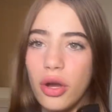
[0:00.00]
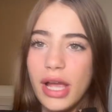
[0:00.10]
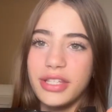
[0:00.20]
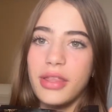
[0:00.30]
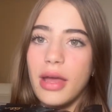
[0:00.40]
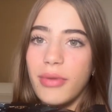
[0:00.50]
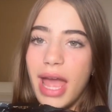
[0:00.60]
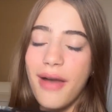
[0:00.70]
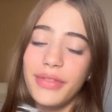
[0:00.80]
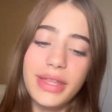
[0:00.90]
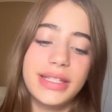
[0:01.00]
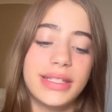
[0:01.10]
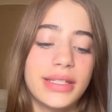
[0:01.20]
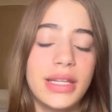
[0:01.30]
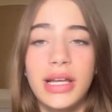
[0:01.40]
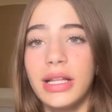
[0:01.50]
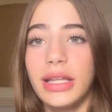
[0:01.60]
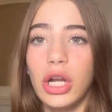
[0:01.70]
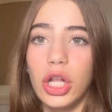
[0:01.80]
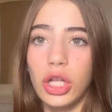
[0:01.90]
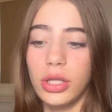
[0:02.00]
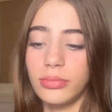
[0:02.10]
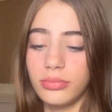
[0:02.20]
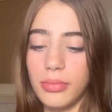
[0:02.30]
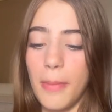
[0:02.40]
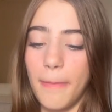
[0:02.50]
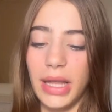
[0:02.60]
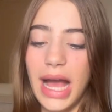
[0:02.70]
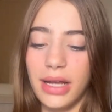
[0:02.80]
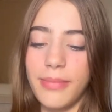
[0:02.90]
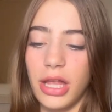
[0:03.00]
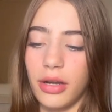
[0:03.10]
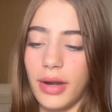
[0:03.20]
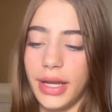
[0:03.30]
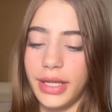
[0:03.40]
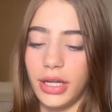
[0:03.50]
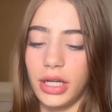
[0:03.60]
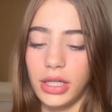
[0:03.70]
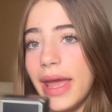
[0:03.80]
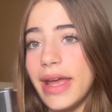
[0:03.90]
Okay, so then we have this little black mailer right here.